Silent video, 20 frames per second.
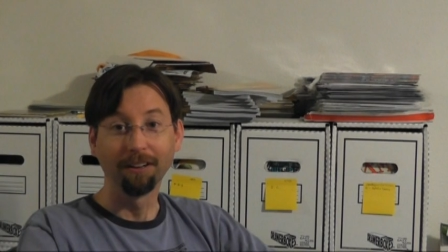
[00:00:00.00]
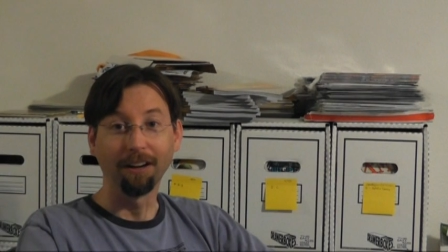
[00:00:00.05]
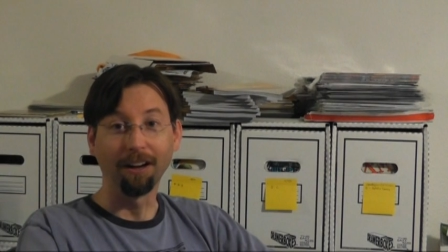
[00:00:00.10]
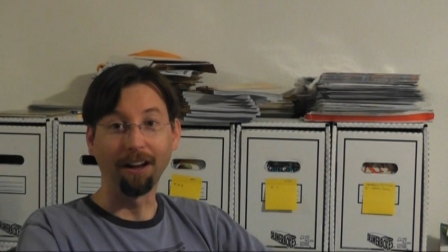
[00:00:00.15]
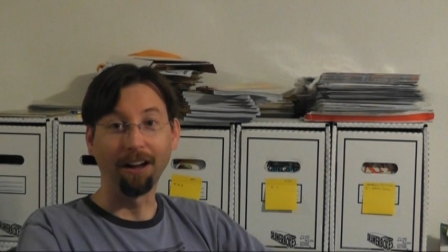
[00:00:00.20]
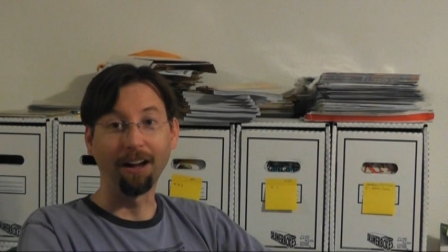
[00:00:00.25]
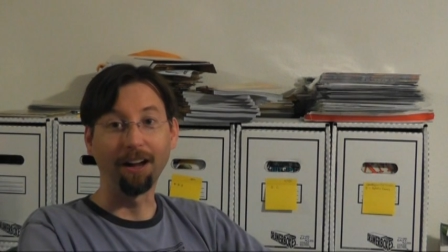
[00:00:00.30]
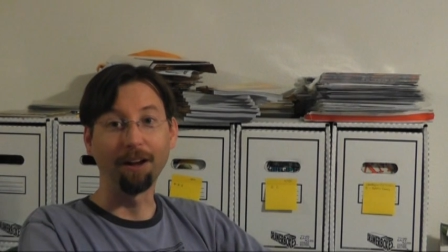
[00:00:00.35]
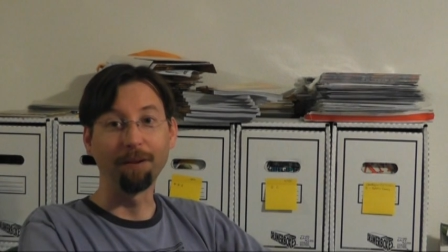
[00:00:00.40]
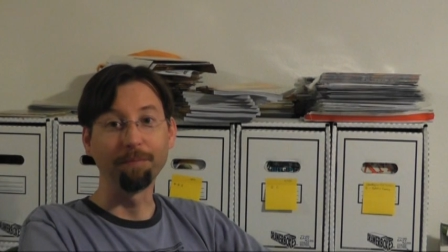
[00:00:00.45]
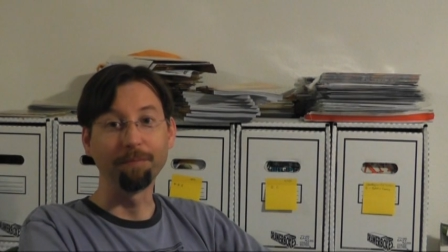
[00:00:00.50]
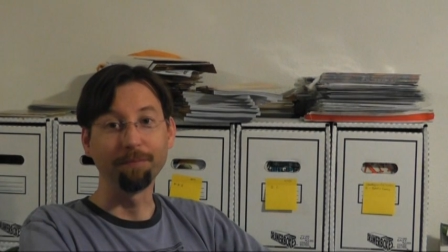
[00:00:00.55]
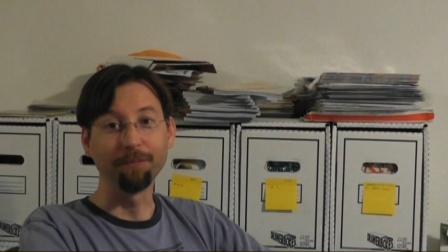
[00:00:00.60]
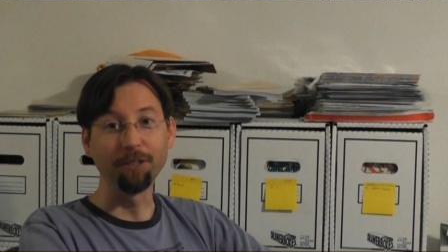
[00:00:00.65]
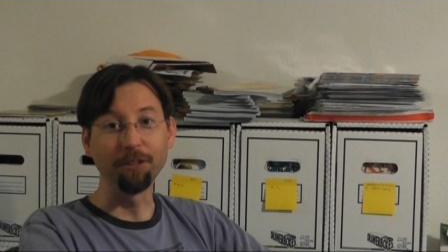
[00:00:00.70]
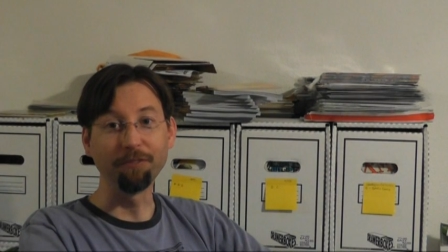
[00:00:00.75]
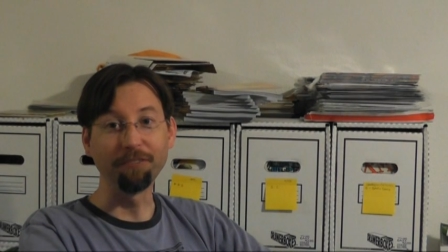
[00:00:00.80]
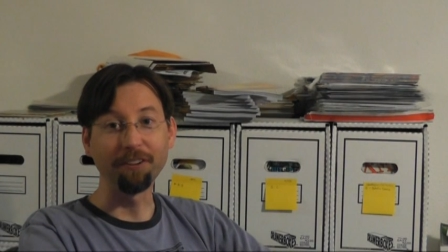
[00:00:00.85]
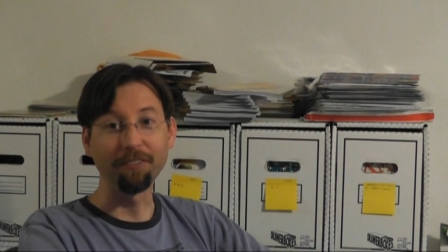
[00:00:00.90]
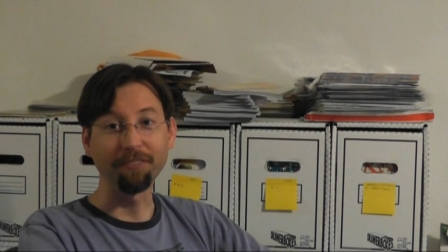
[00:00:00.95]
um,
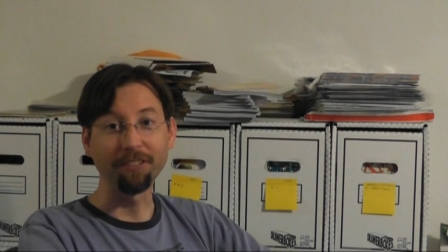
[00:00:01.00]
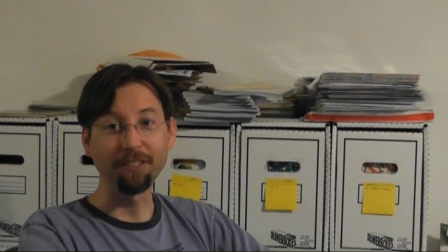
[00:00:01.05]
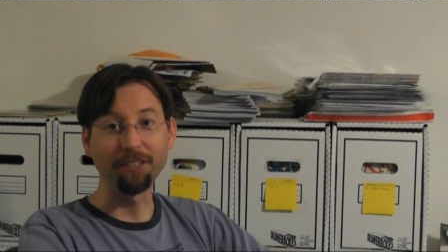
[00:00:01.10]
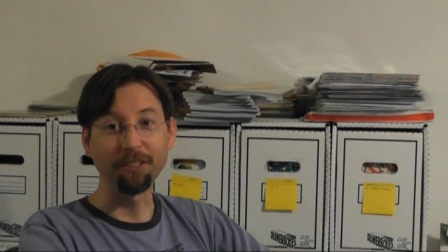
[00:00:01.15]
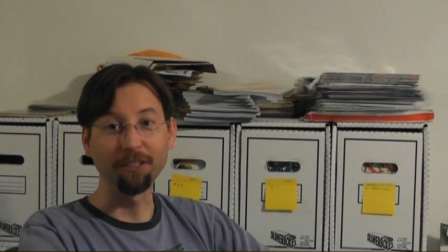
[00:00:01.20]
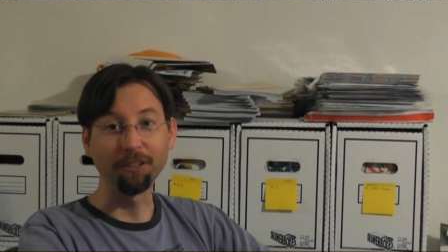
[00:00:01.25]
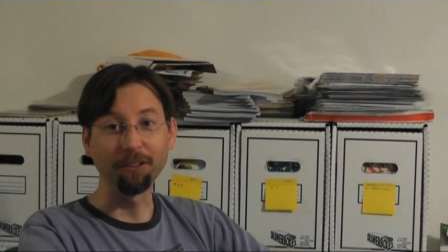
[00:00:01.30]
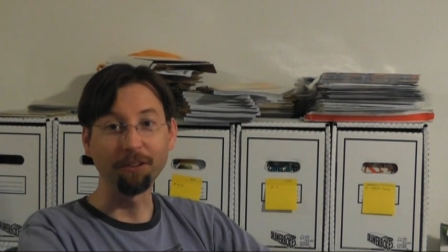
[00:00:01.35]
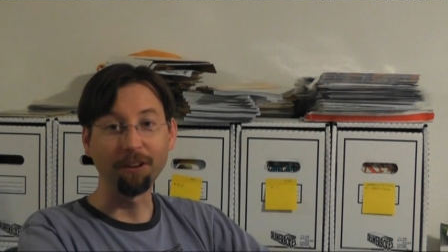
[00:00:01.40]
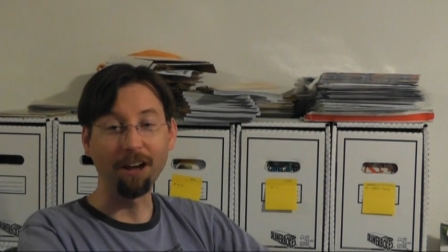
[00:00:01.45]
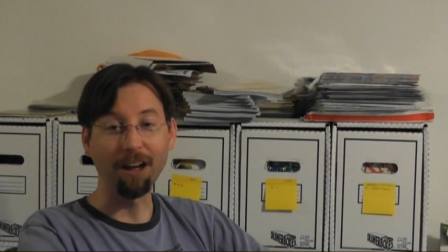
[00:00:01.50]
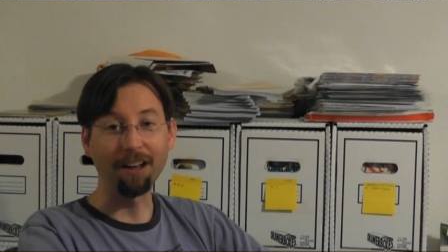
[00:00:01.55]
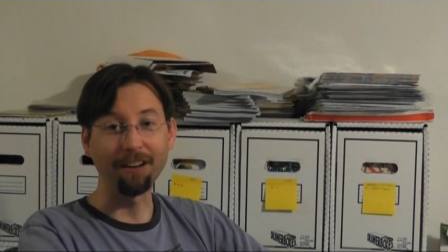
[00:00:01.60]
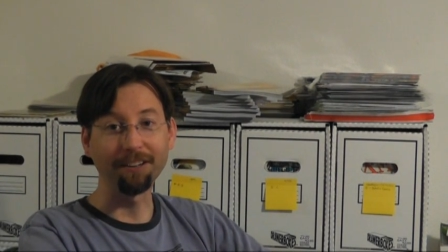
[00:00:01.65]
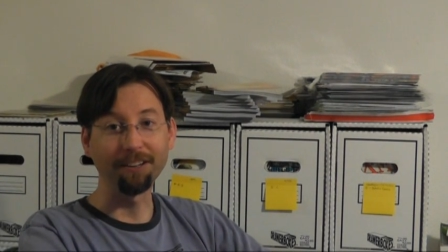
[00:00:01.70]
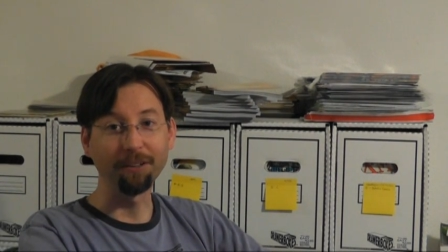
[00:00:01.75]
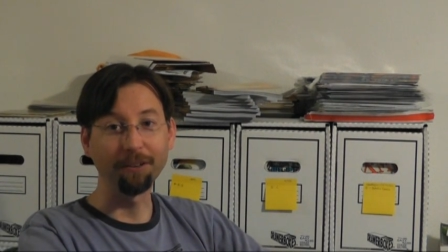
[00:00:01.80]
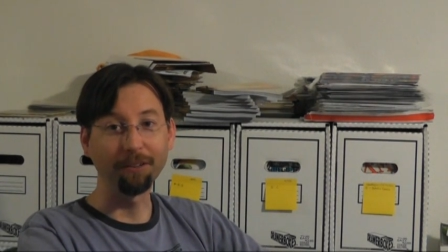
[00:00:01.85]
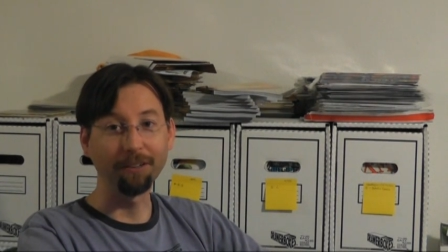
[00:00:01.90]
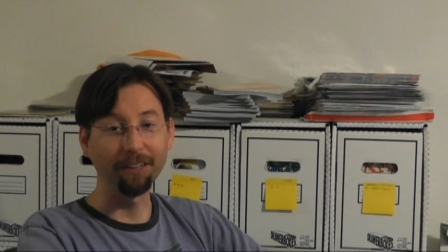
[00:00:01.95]
New 52
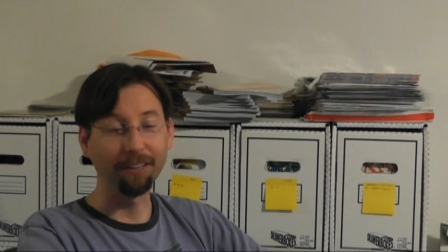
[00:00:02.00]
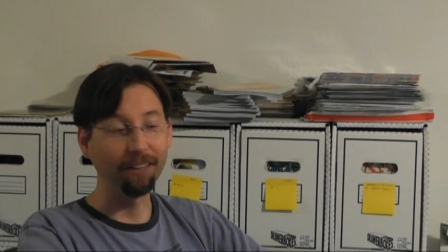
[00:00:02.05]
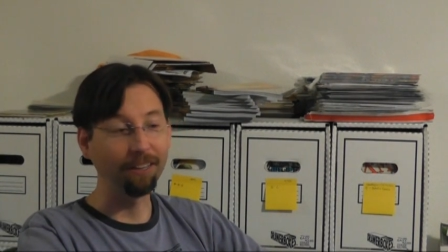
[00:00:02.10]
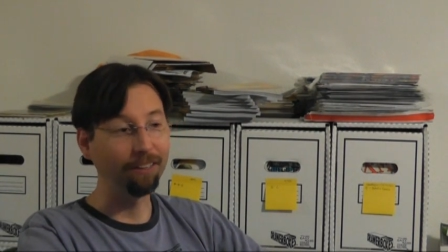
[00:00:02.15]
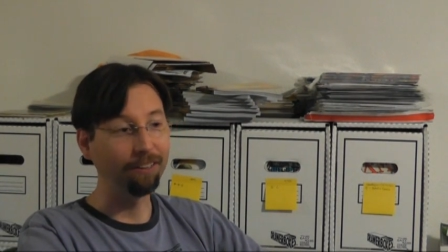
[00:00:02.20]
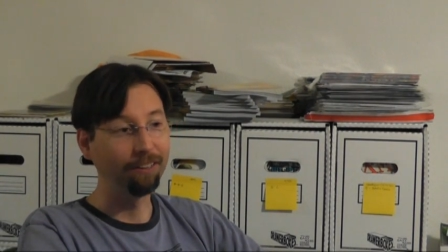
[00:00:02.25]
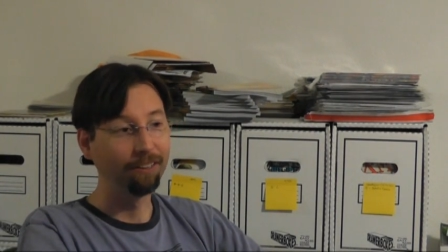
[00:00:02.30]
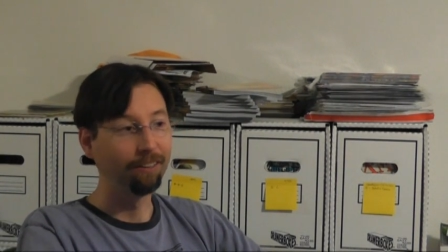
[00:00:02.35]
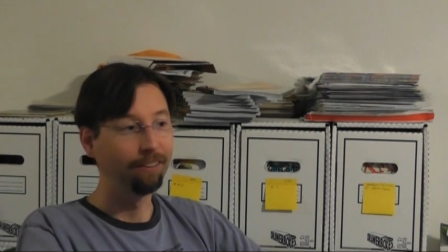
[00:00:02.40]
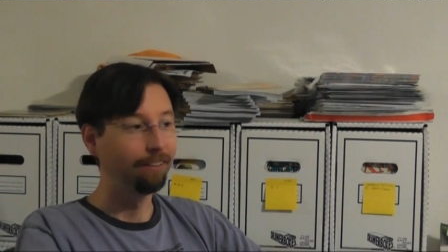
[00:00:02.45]
continuity,